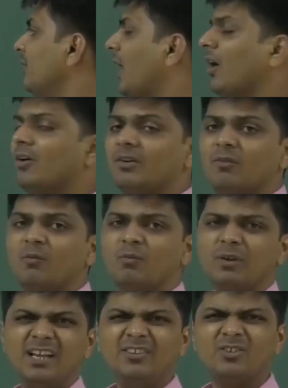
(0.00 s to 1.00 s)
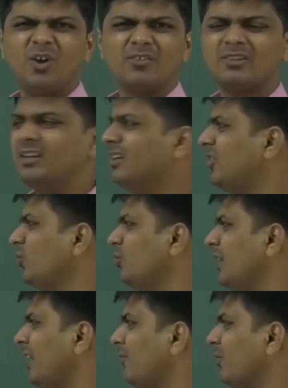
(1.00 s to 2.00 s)
Now, is Rosalind too
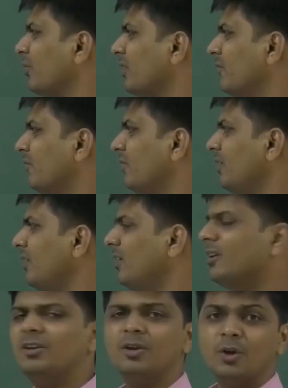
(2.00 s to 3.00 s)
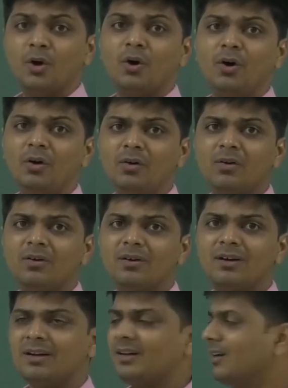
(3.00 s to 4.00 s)
tight for comfort? No.
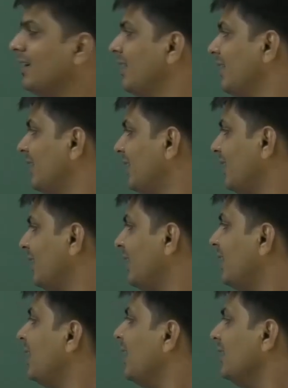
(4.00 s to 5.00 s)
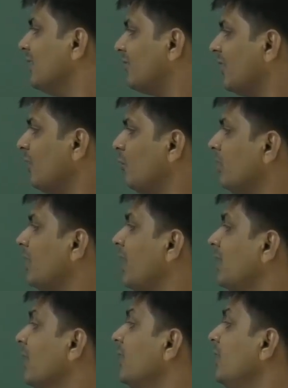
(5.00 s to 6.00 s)
In the third one,
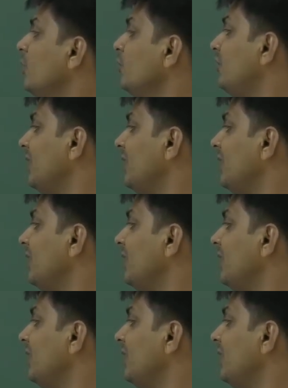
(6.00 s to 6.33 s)
in her new